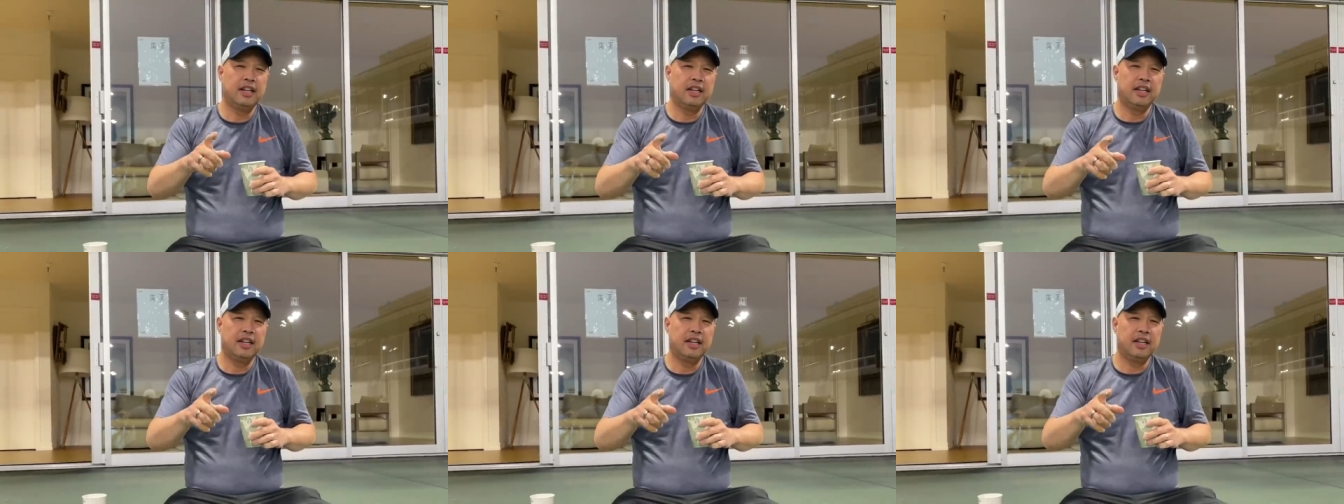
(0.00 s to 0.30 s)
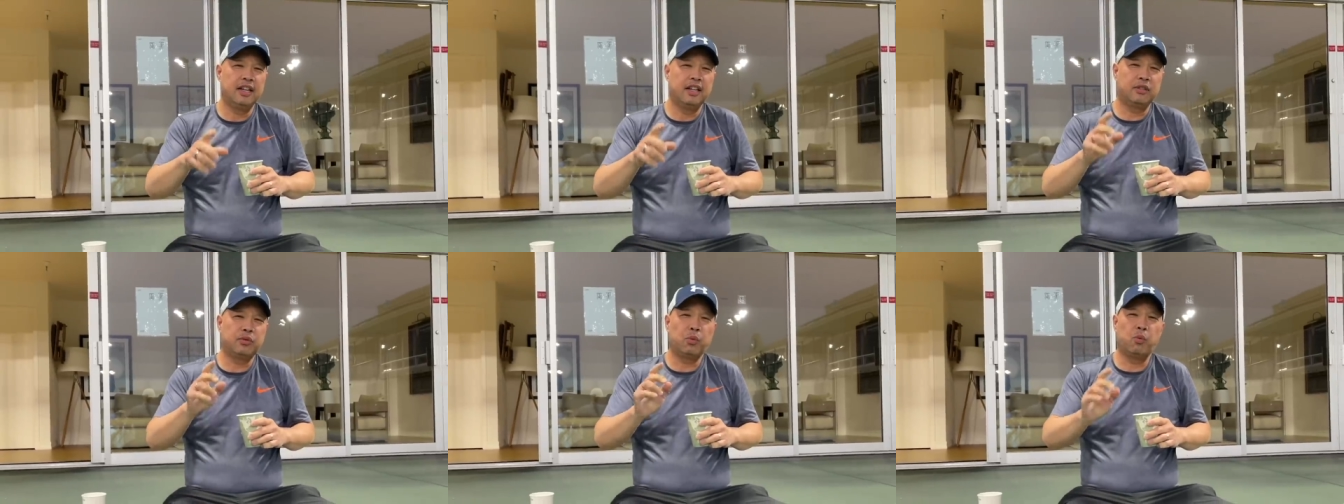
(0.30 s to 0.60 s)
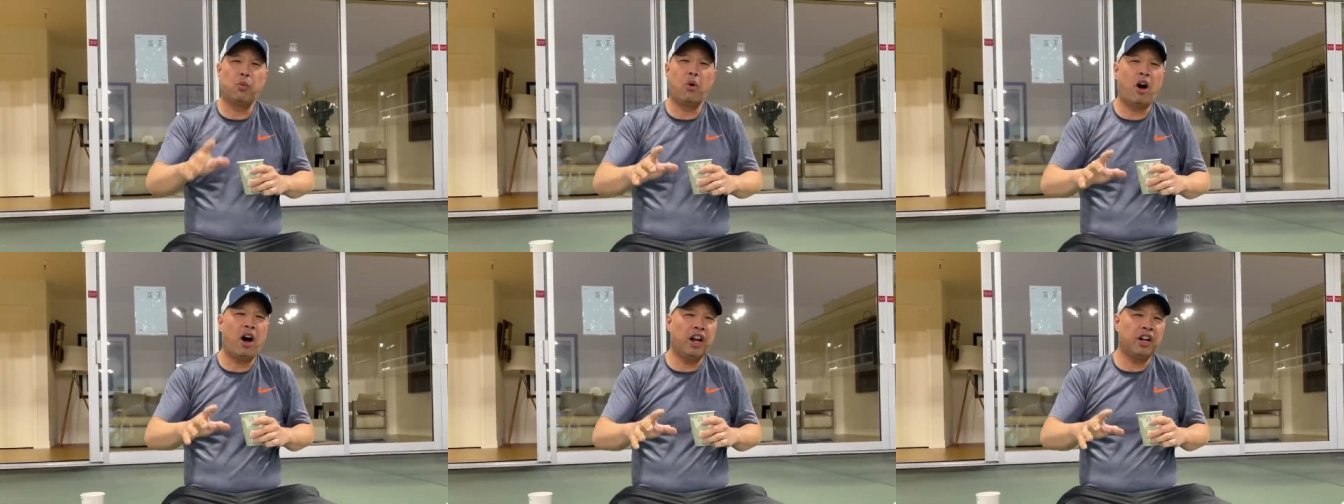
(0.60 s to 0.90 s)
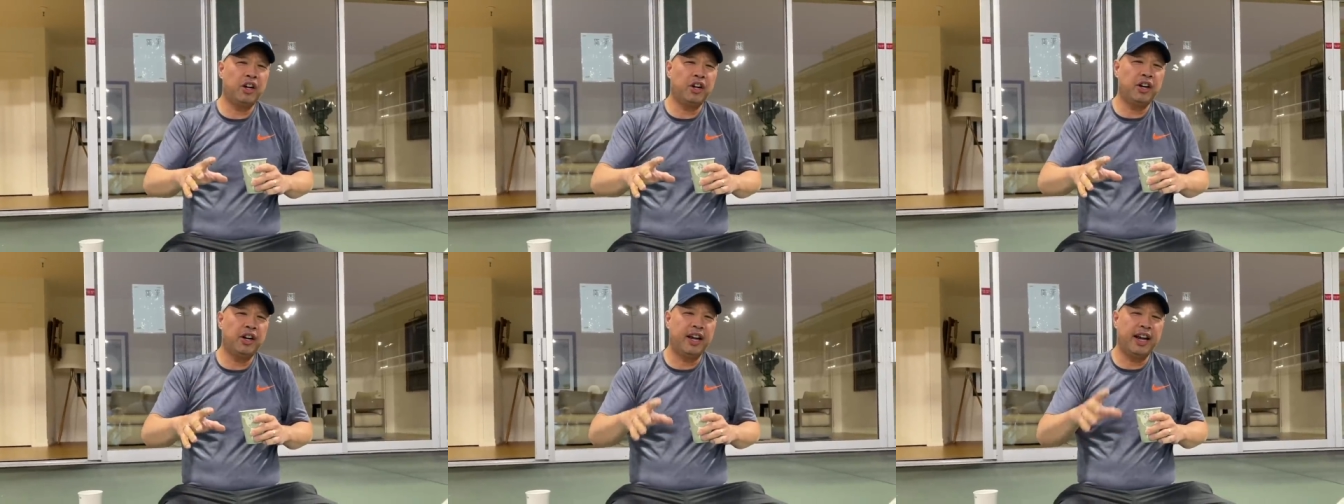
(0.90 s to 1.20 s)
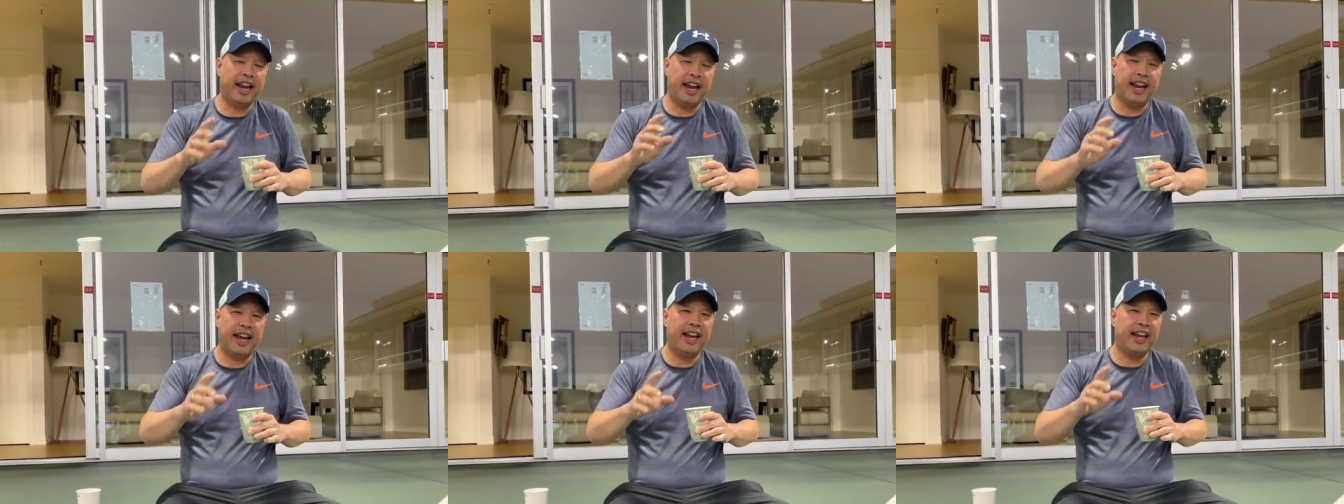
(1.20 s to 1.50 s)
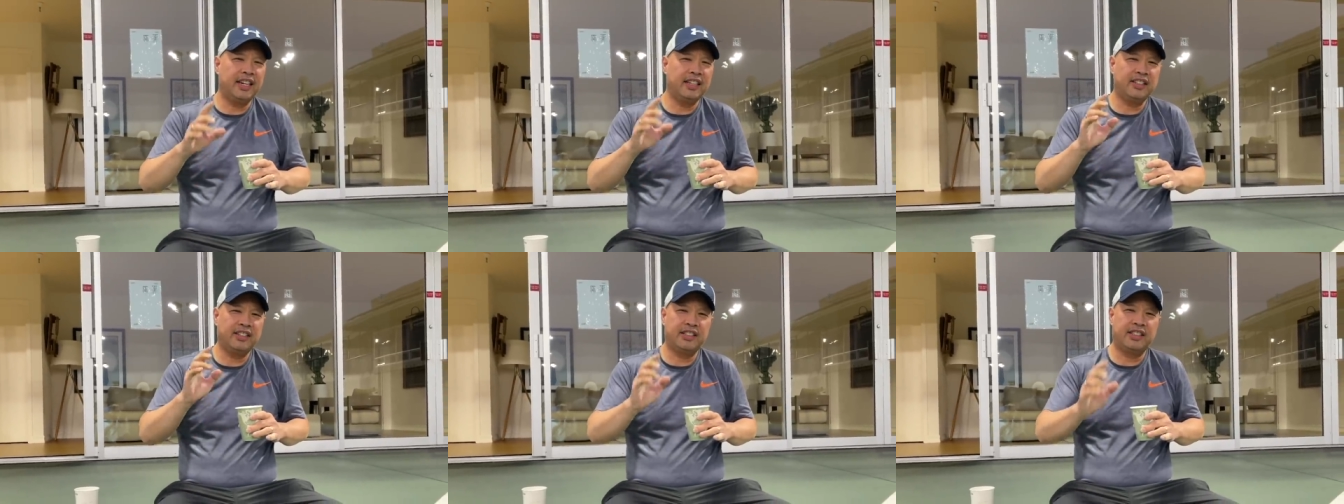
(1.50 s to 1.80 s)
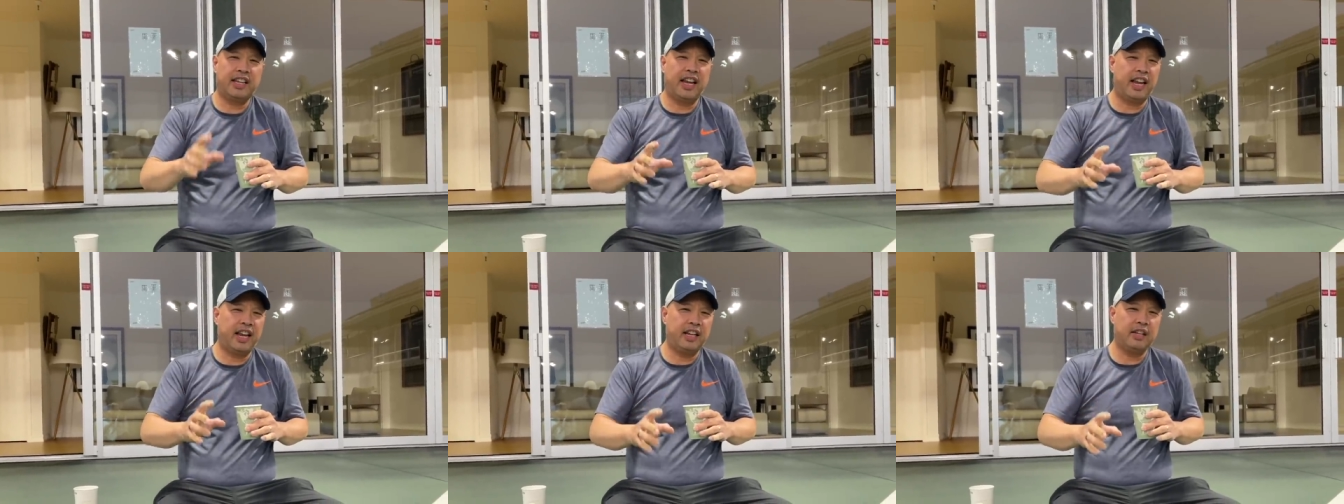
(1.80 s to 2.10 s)
It's water and
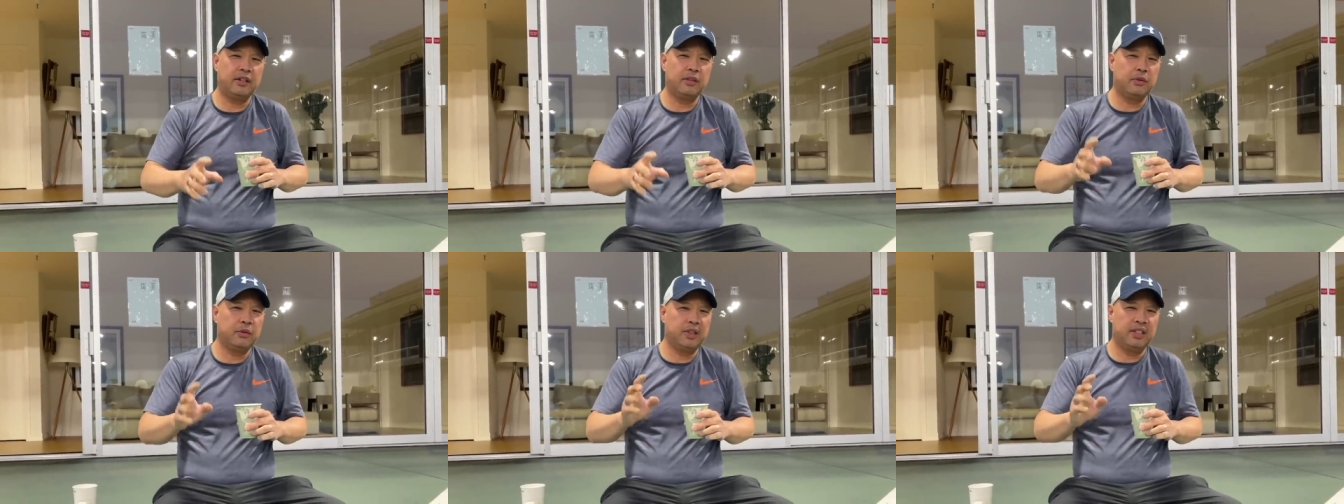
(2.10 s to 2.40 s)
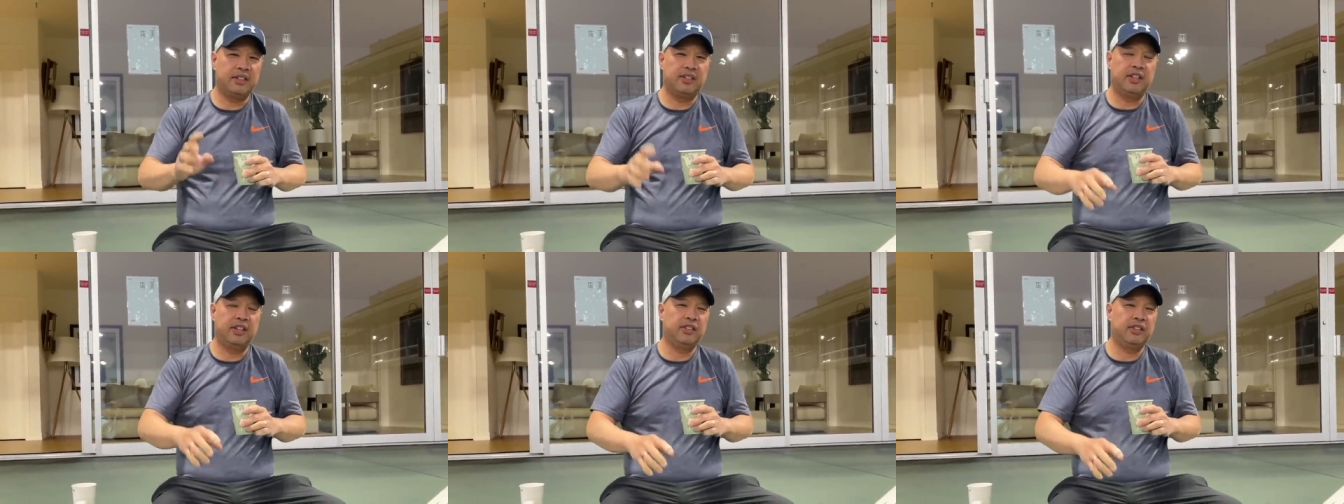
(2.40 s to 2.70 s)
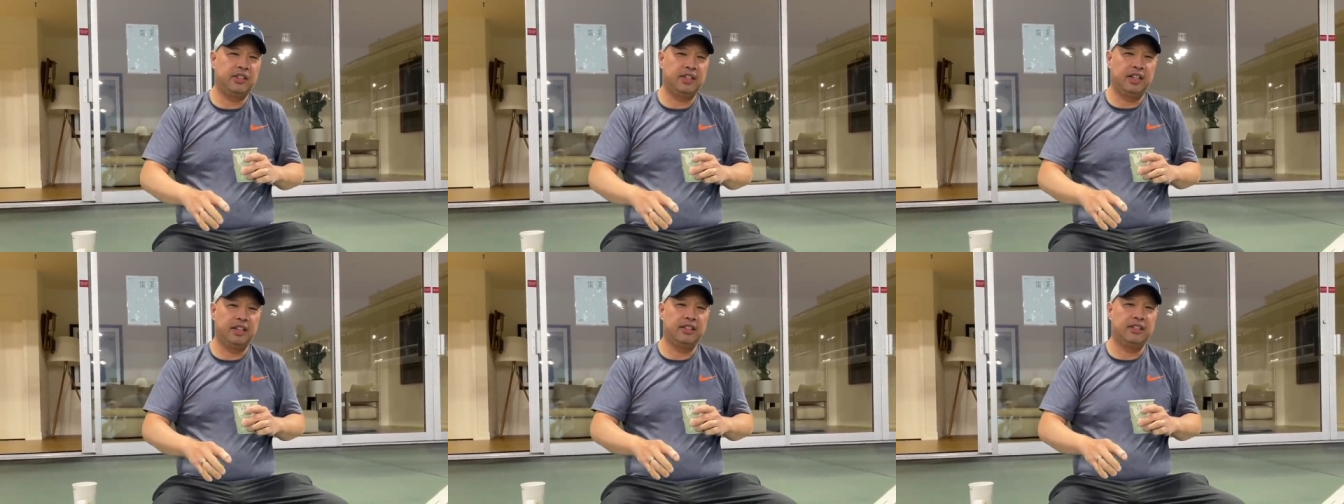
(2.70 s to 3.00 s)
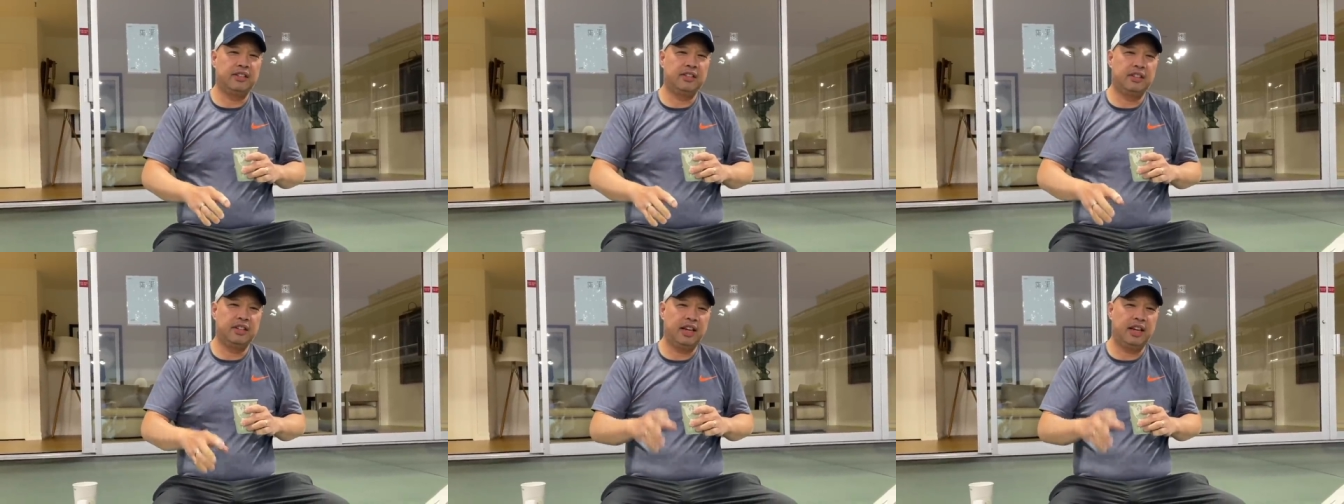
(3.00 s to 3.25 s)
stain resistant.